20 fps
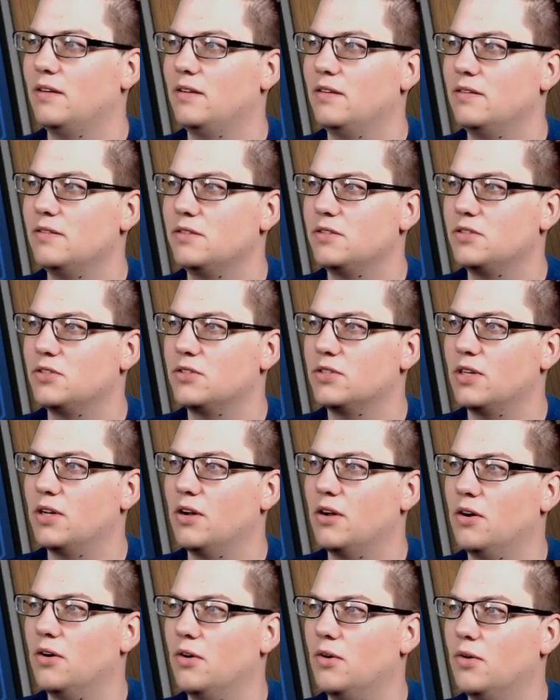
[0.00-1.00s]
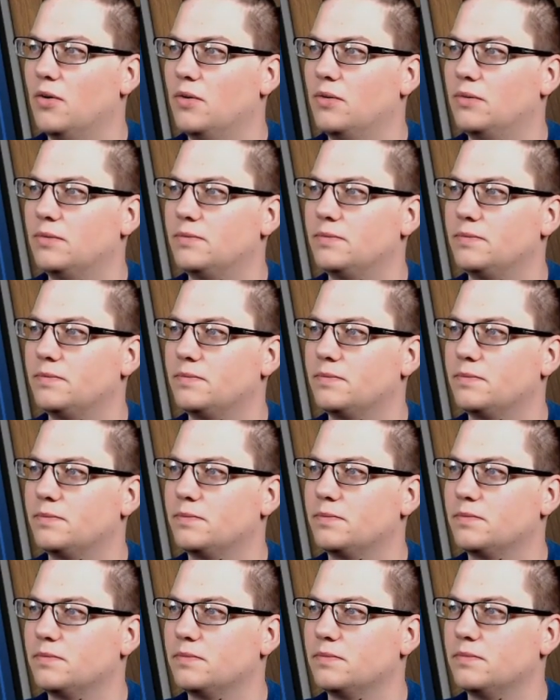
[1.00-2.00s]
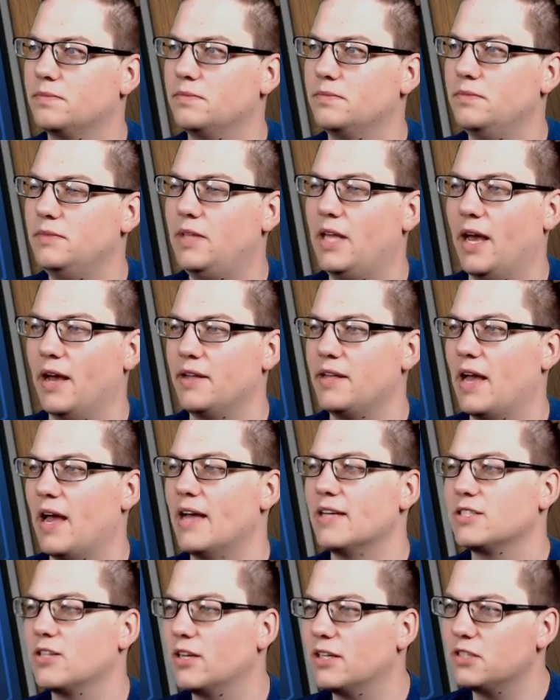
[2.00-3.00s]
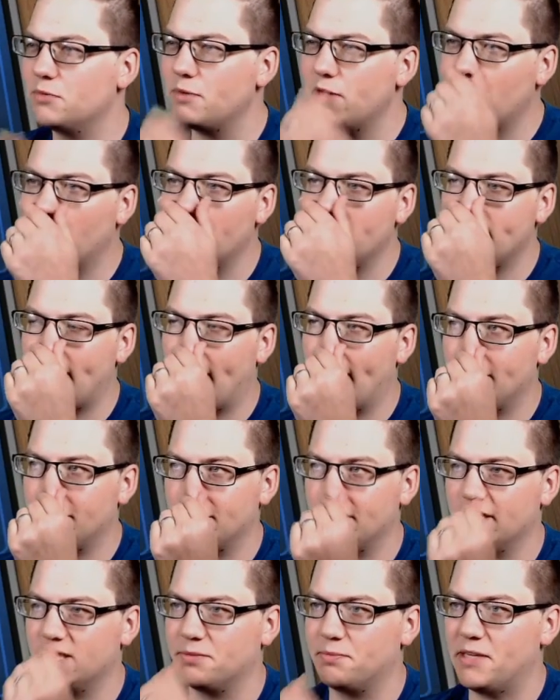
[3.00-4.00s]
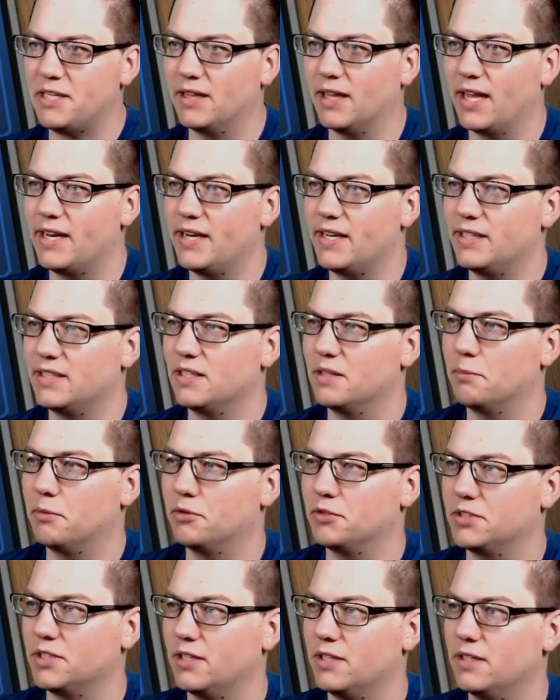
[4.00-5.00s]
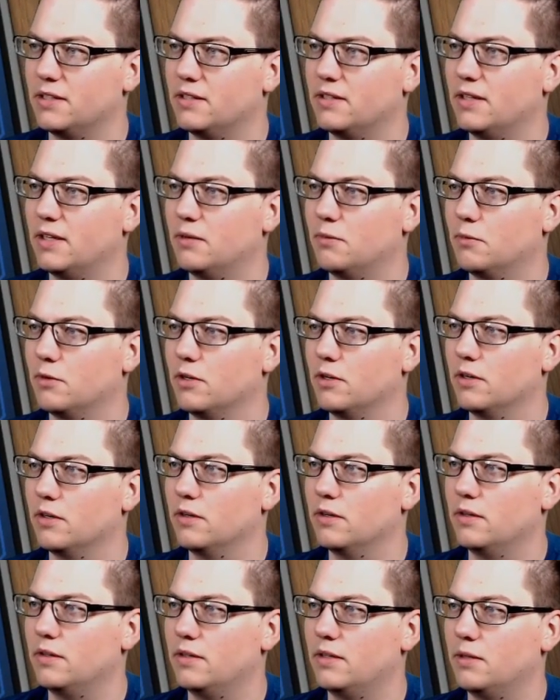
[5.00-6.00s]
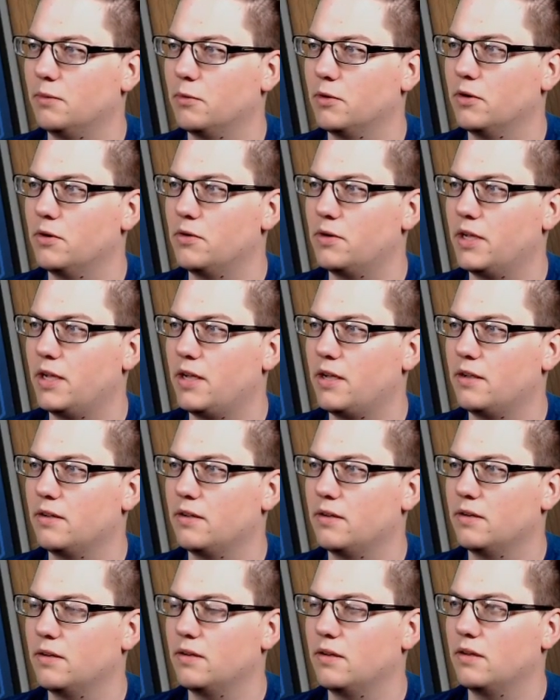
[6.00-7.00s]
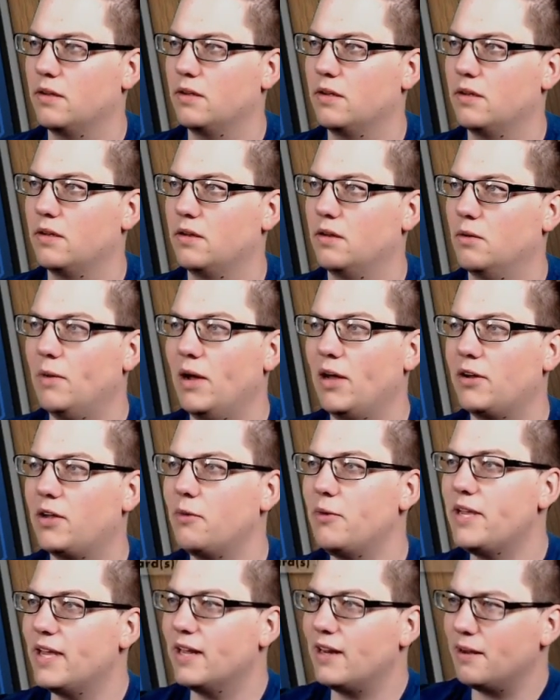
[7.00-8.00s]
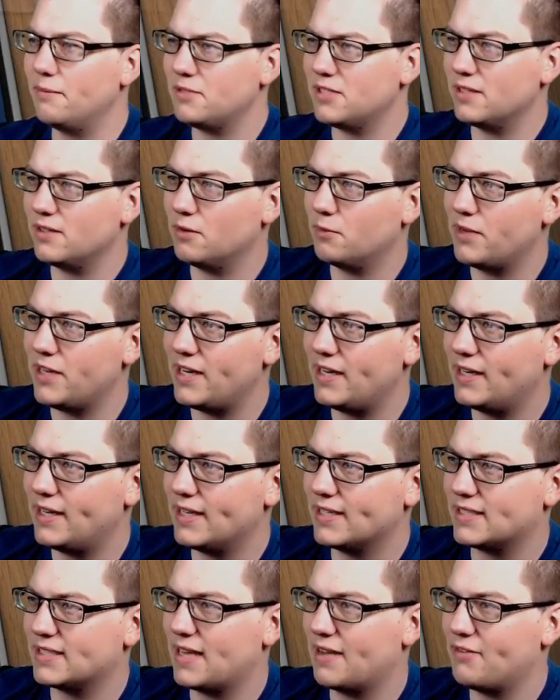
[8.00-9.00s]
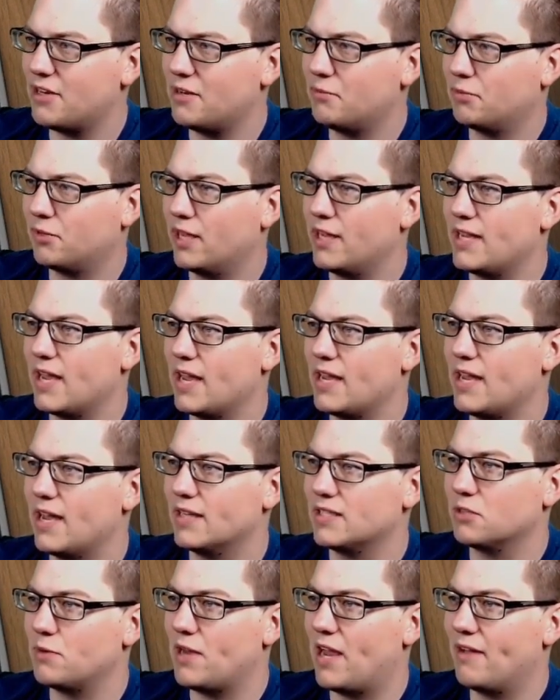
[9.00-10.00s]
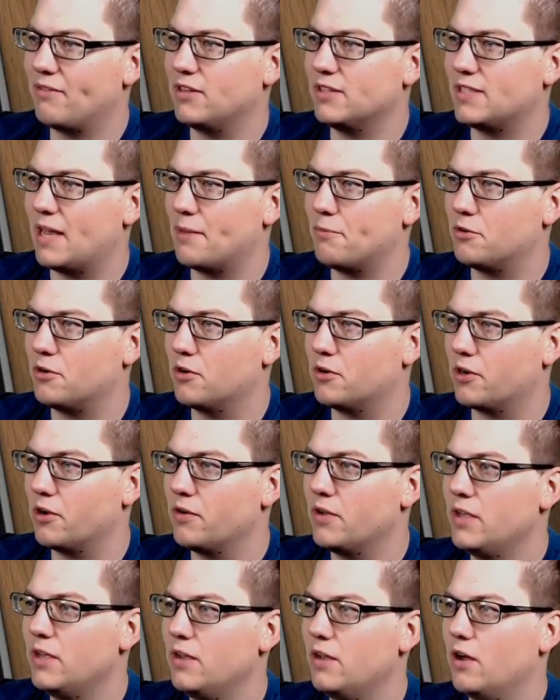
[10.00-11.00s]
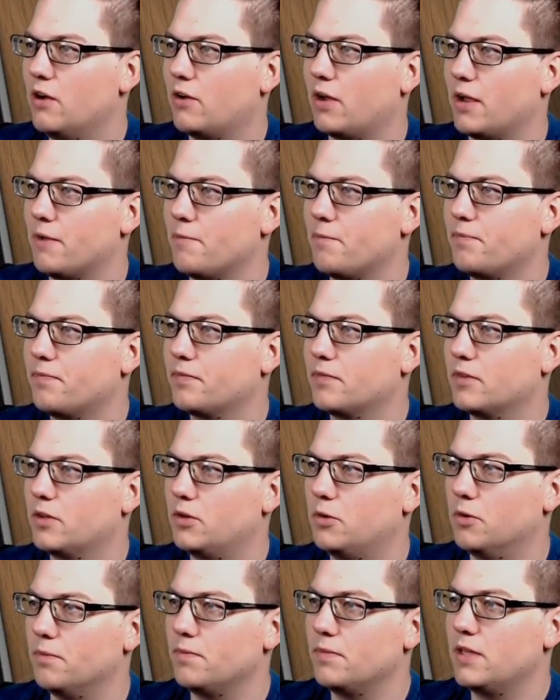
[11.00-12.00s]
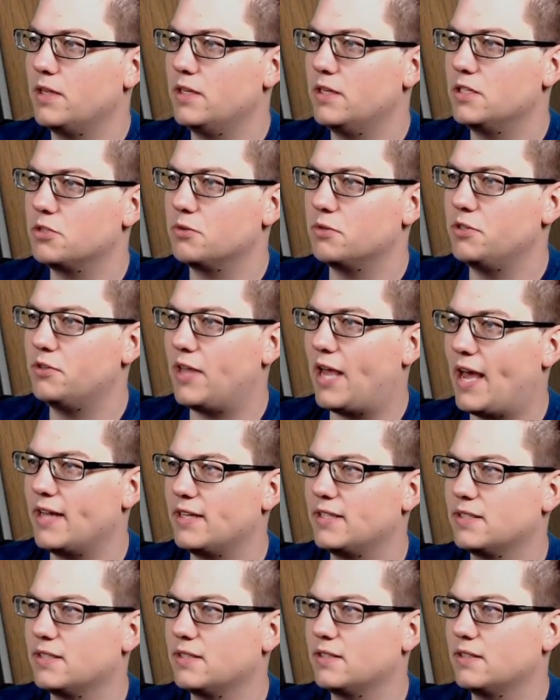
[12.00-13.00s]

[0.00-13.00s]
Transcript: So yeah, as long as we don't attach the Speed Lightning to the Boltund, then we're okay. Well, can we get up to... We need to get 7 in play. Yeah. So we have the Tapu Koko. Okay, cool. So we do that.